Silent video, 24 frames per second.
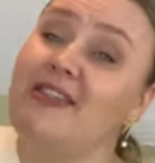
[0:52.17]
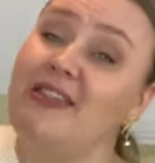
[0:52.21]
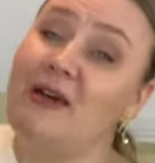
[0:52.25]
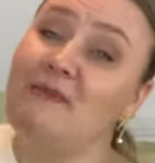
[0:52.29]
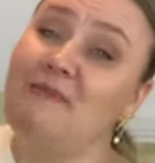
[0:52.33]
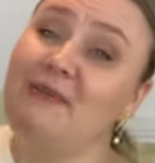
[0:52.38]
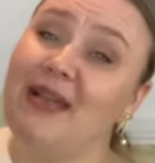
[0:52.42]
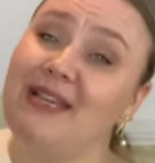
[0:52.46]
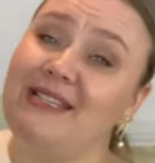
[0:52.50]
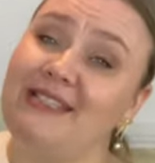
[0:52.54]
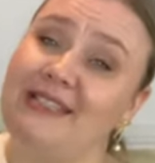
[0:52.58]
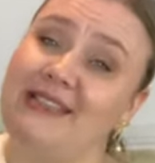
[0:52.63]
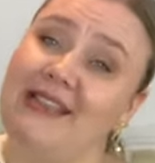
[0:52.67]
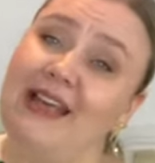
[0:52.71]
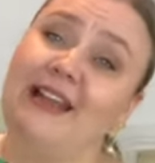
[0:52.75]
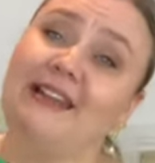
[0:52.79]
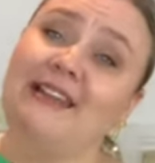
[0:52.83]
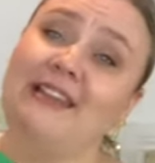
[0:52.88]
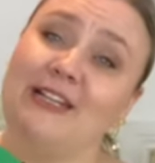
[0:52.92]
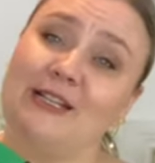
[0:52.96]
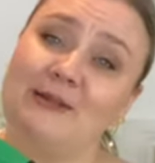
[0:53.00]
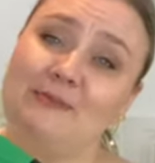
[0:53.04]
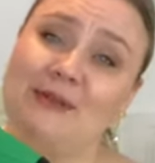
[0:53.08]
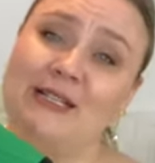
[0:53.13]
that makes it that
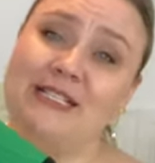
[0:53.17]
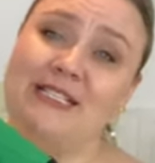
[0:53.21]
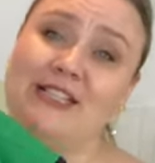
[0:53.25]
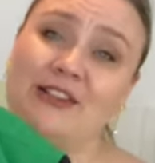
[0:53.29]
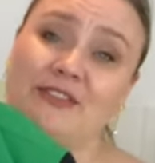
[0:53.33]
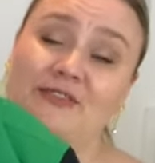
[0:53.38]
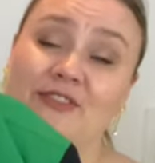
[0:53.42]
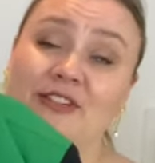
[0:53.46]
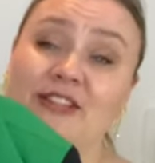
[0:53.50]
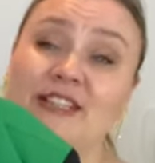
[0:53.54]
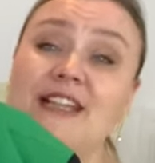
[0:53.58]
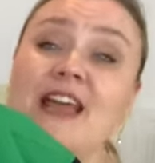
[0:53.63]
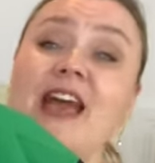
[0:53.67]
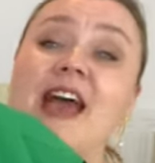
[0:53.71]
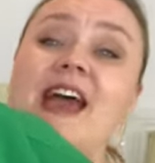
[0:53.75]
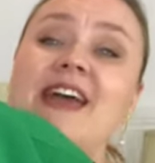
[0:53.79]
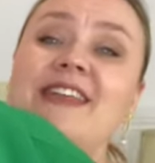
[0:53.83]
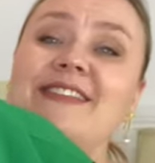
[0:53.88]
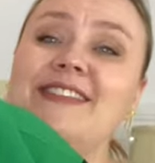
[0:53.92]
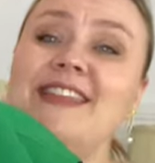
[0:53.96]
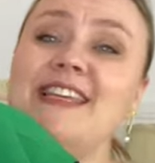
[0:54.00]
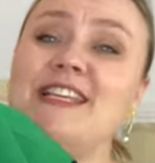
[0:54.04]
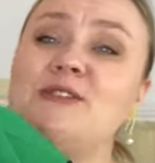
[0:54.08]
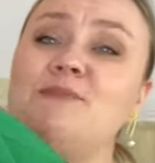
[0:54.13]
little bit different.
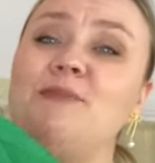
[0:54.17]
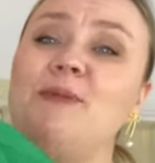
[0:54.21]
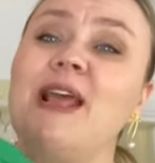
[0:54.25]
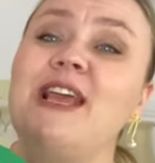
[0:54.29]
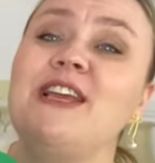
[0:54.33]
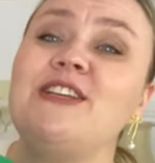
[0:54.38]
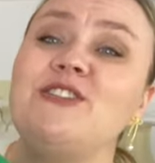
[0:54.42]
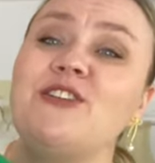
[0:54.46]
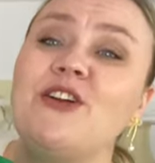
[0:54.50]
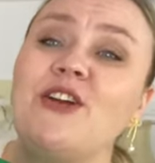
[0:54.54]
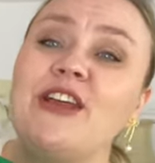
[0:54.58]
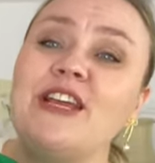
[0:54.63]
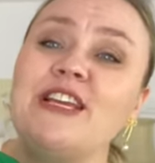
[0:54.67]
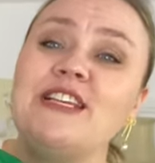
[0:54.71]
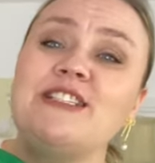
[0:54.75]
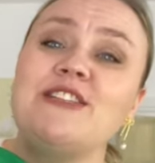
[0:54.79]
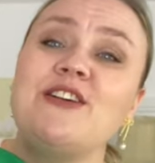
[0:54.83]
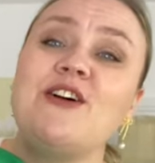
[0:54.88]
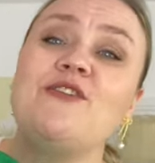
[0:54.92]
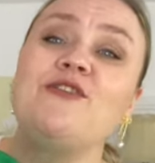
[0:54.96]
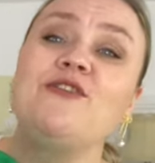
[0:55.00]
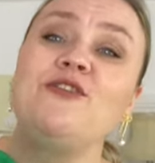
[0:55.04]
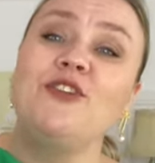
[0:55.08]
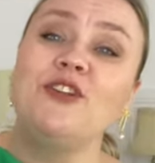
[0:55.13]
This blazer is
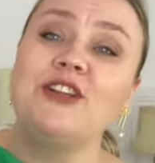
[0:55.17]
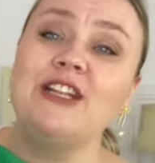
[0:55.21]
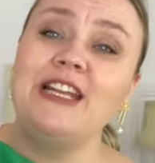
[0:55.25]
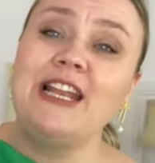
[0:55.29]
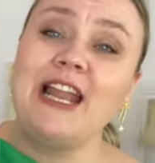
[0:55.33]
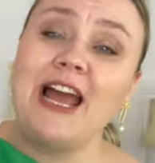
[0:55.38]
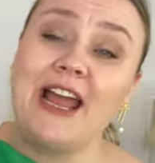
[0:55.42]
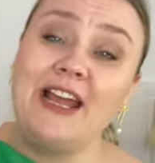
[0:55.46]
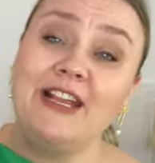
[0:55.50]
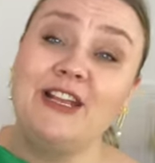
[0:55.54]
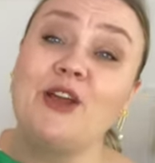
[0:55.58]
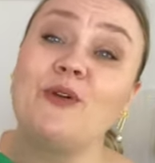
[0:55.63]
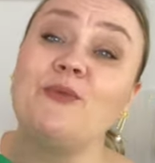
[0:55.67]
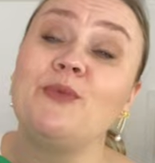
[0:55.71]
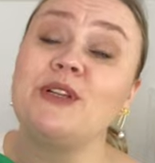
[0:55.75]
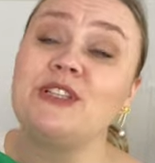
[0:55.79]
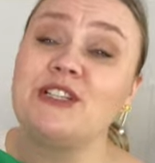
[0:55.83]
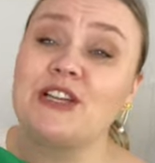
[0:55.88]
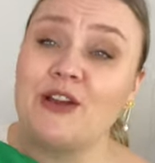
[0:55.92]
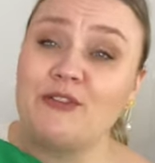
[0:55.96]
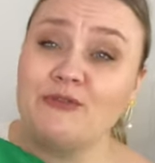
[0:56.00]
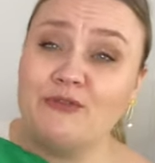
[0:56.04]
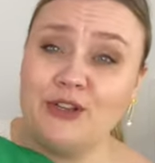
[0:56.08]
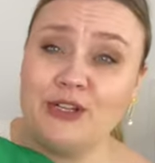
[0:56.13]
fully lined, which
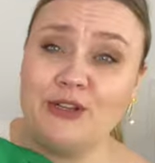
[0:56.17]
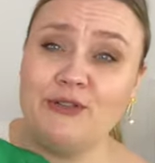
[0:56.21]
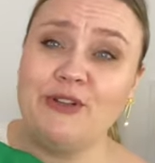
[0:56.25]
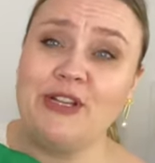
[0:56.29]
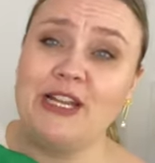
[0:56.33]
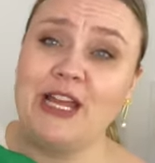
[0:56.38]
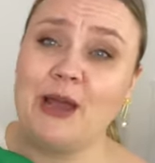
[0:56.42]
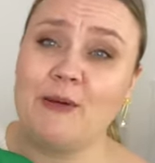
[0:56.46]
I really, really